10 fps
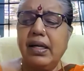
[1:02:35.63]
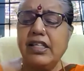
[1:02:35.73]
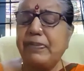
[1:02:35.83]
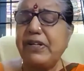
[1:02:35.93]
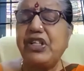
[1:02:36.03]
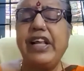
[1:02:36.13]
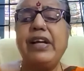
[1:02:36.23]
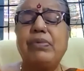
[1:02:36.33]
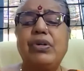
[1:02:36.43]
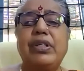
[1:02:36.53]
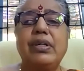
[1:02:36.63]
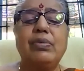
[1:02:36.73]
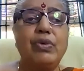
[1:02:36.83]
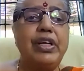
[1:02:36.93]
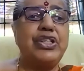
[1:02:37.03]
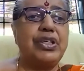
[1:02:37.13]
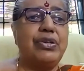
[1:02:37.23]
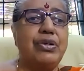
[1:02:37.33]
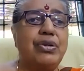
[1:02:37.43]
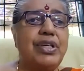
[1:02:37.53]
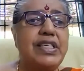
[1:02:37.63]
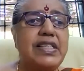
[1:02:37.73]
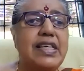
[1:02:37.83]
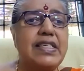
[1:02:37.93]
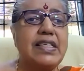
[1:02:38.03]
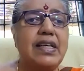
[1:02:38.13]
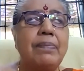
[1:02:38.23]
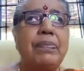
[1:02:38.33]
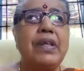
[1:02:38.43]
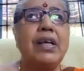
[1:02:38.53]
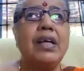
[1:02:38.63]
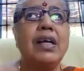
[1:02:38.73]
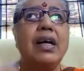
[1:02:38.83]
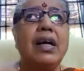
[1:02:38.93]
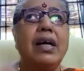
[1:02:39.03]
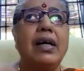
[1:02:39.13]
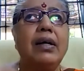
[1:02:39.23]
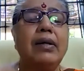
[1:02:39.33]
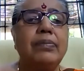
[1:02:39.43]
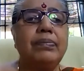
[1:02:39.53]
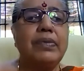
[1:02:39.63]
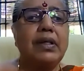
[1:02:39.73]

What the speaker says: especially about volition, he says, um,